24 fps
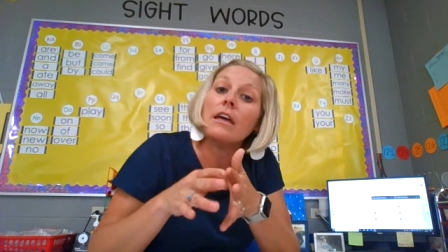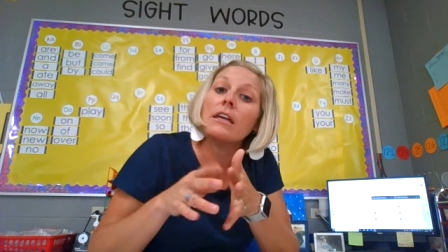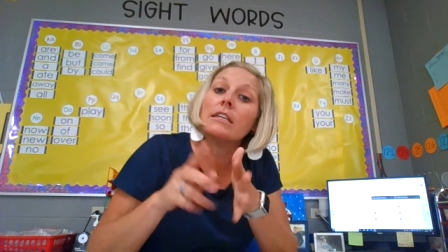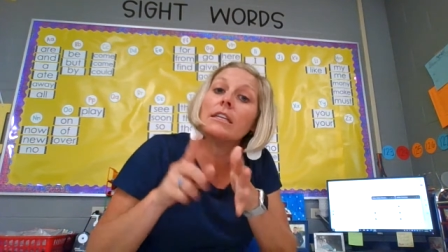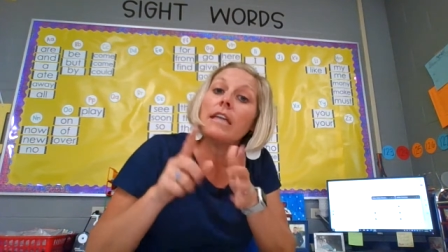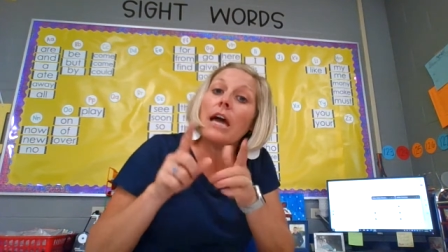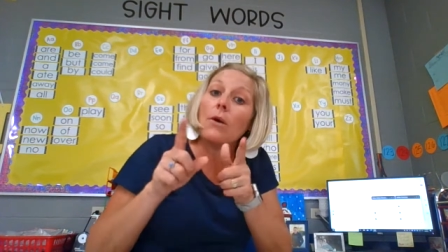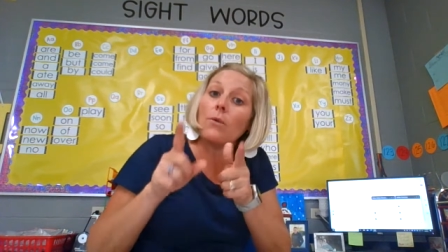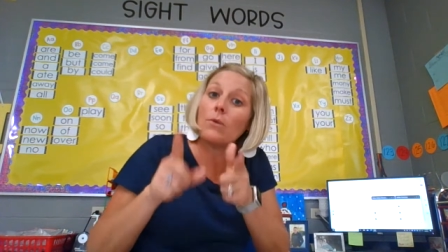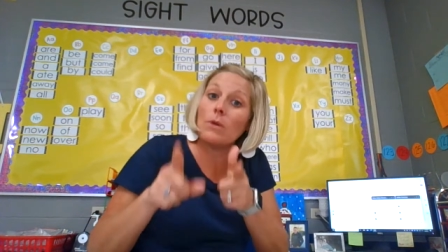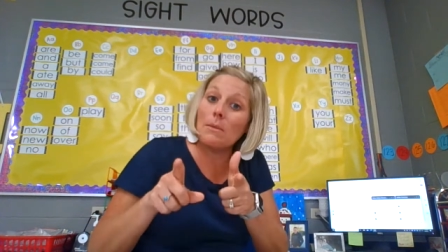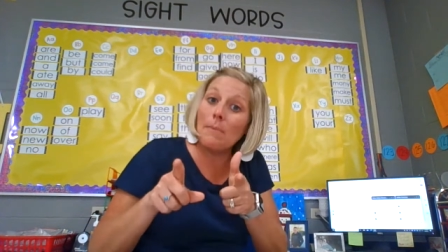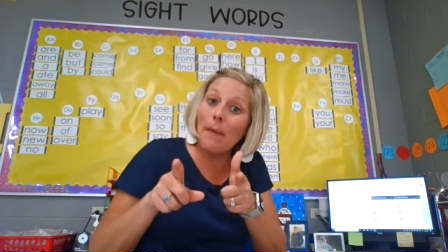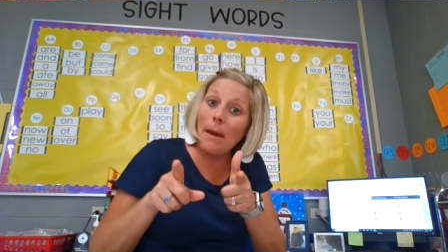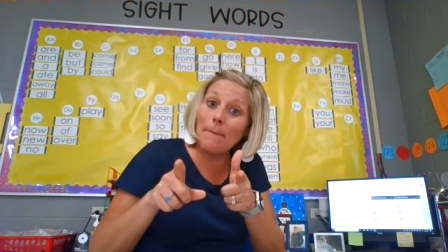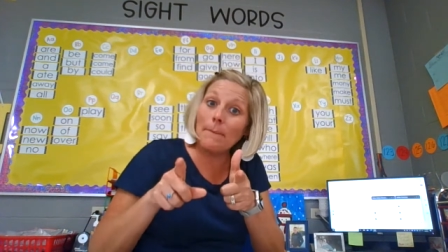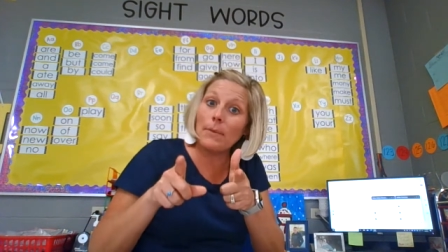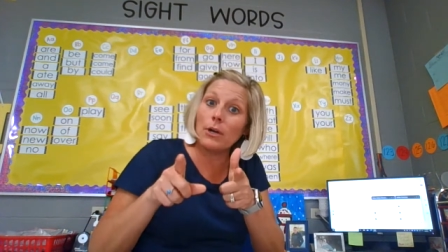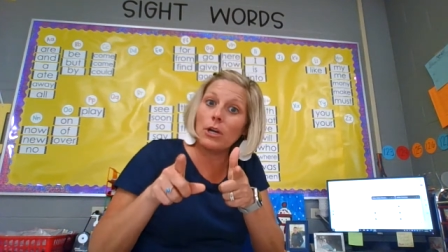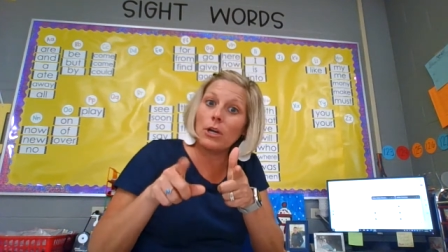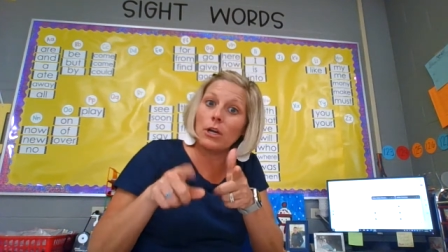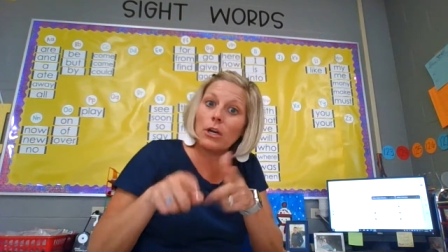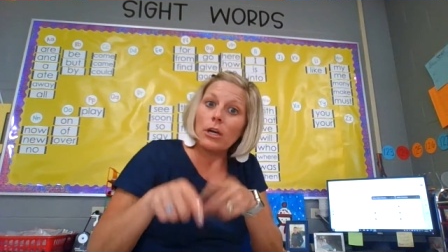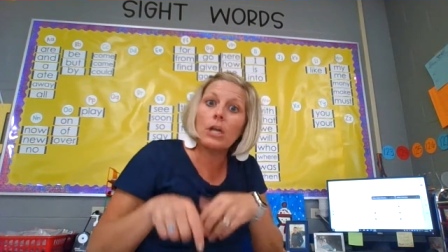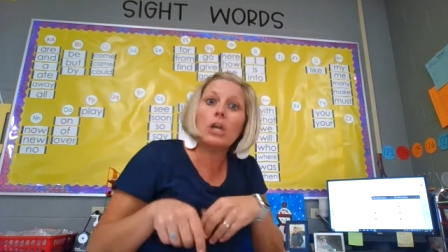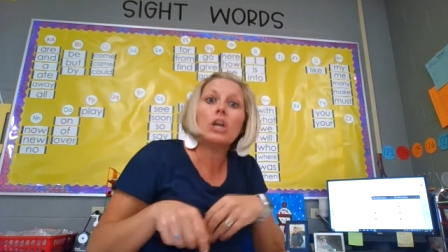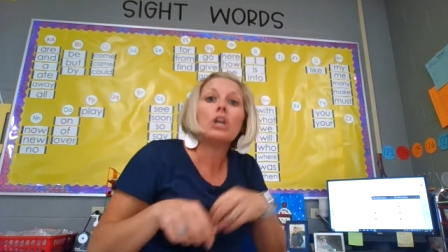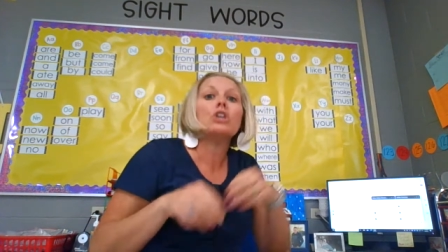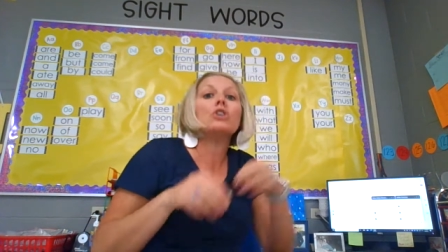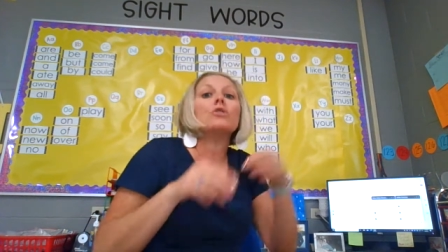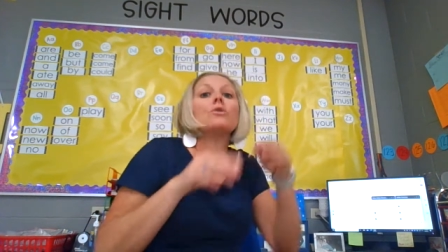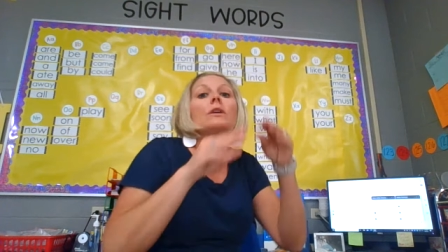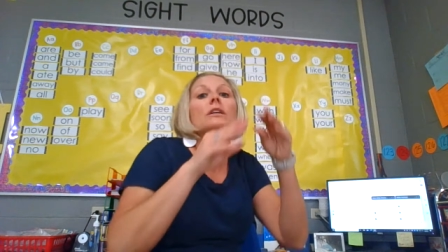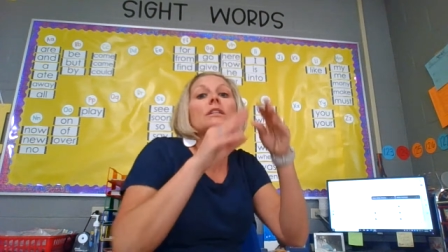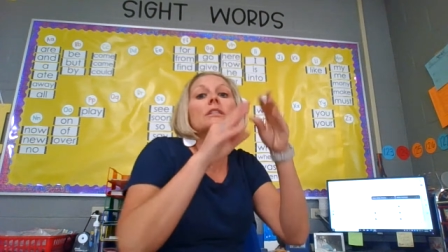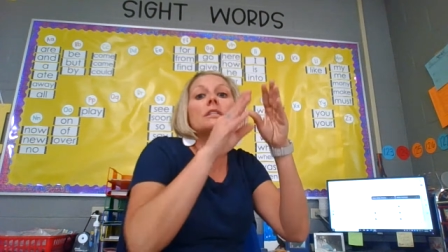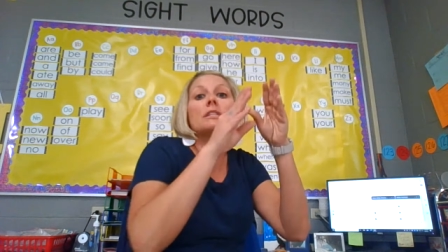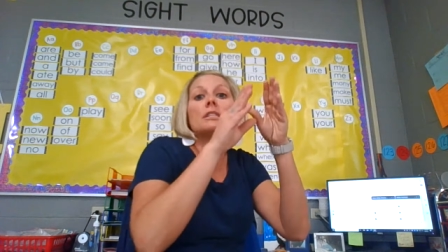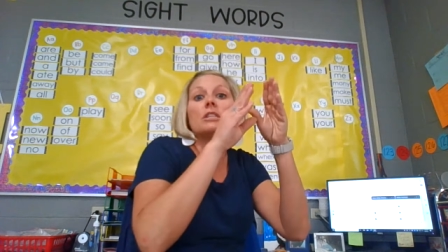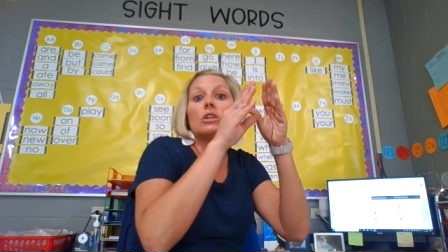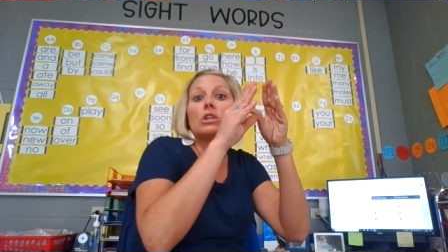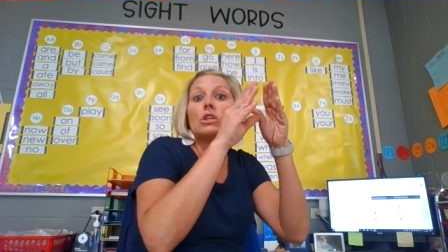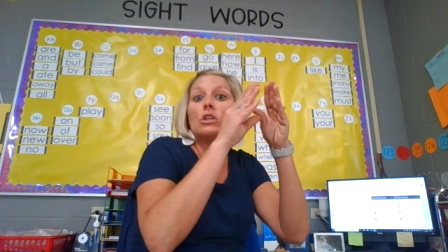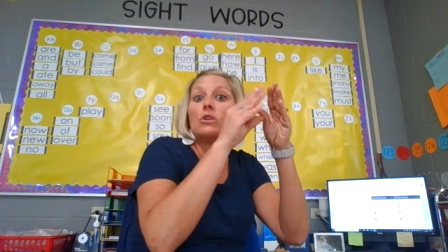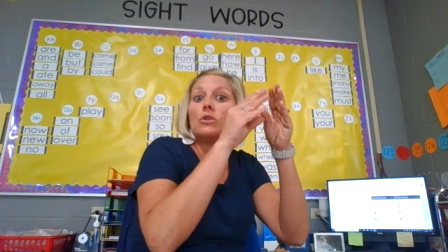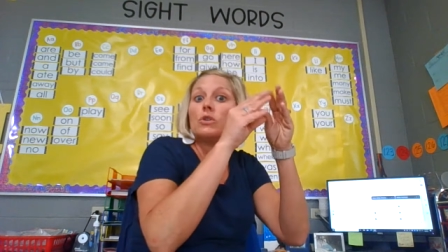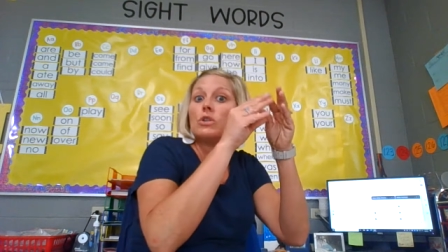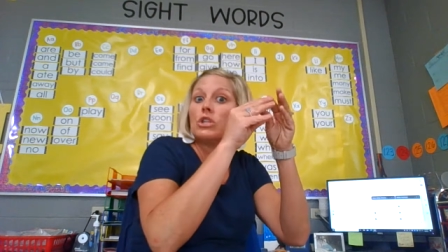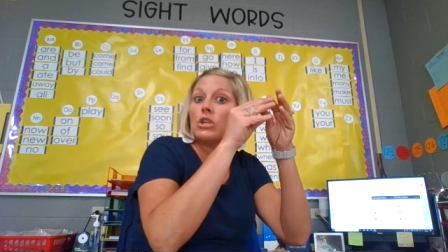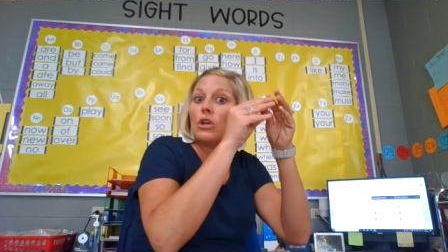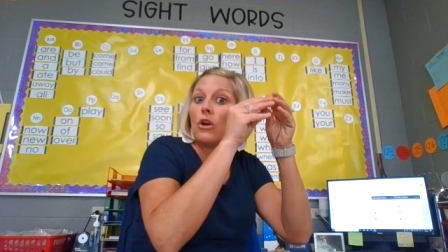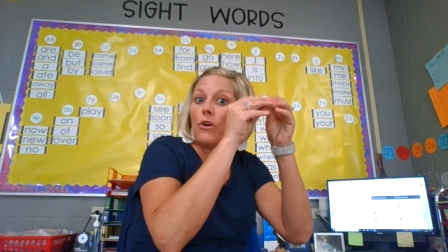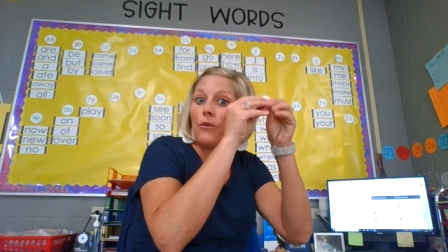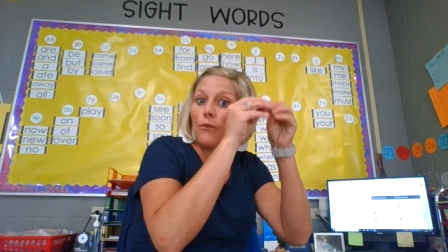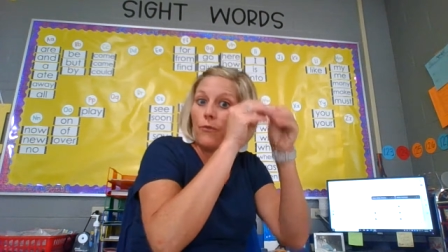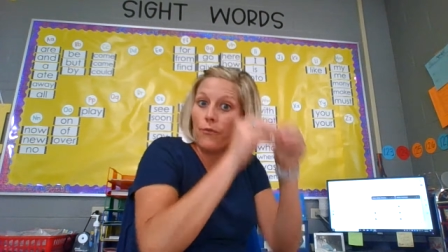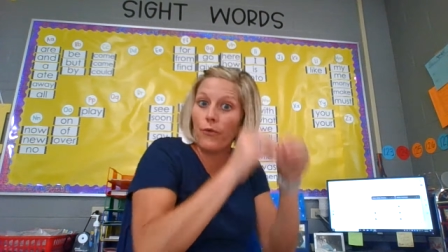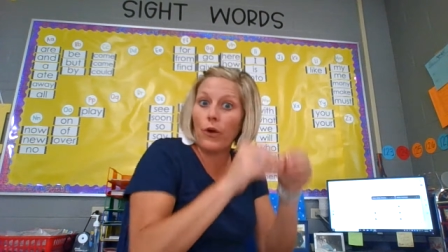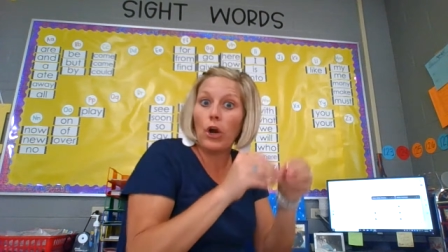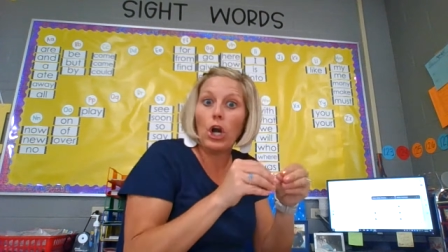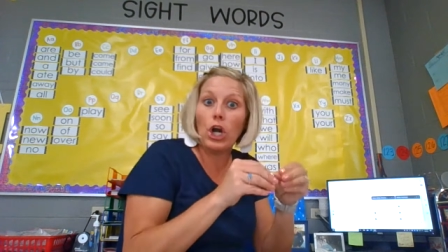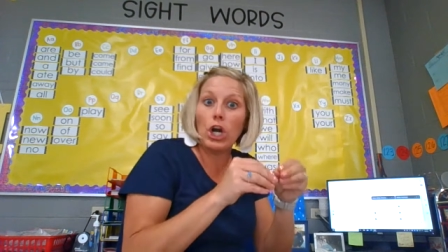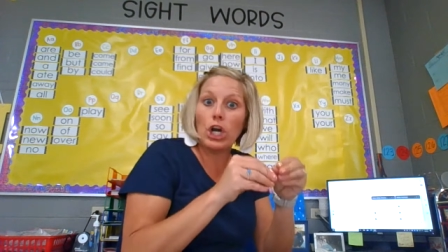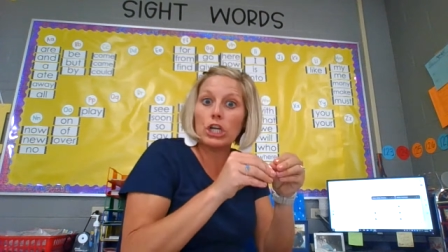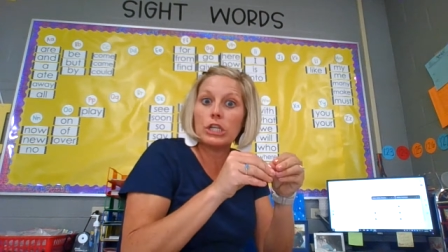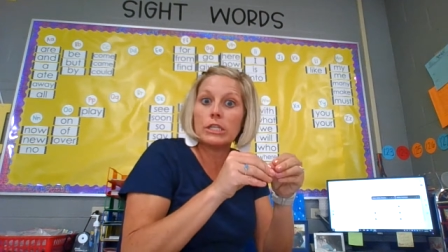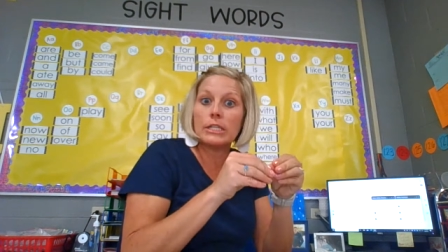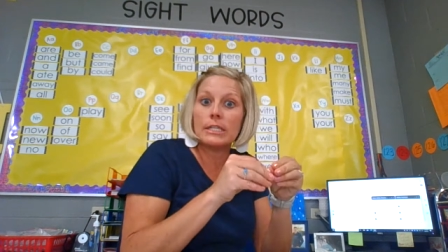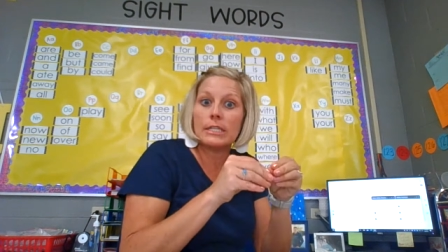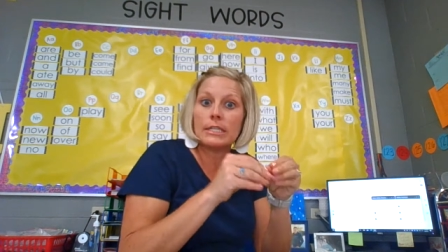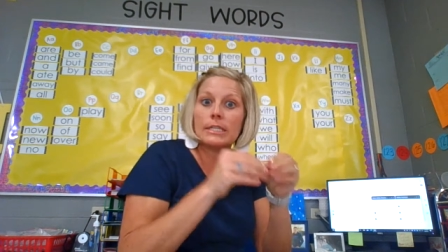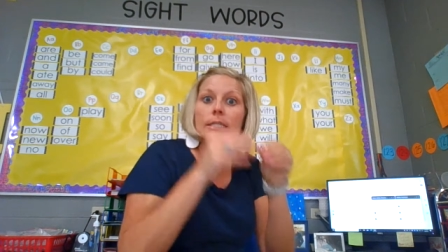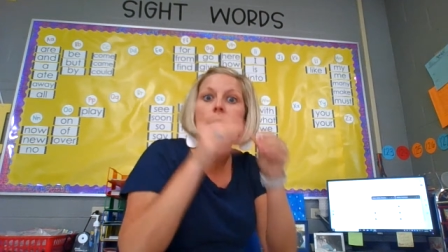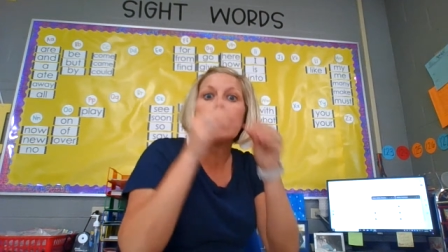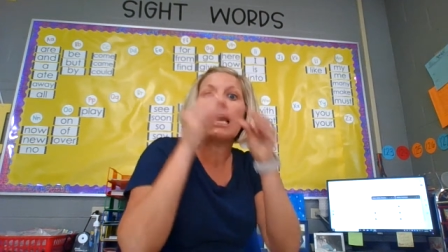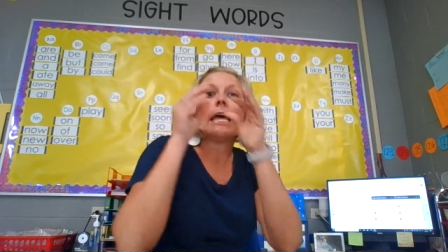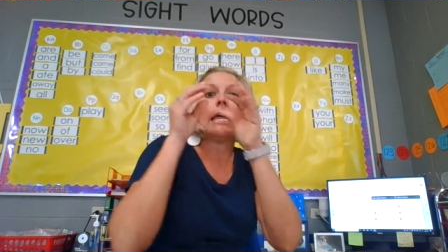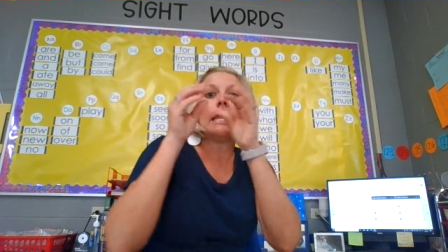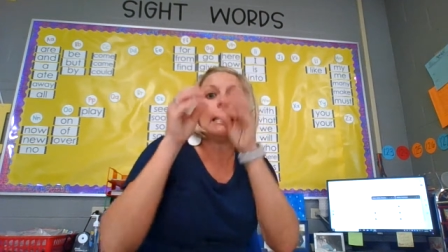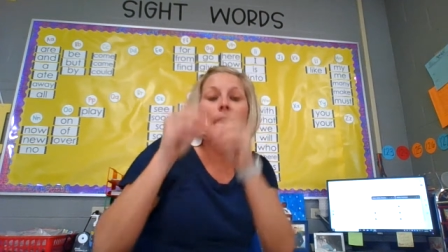Now remember, you can still use your first,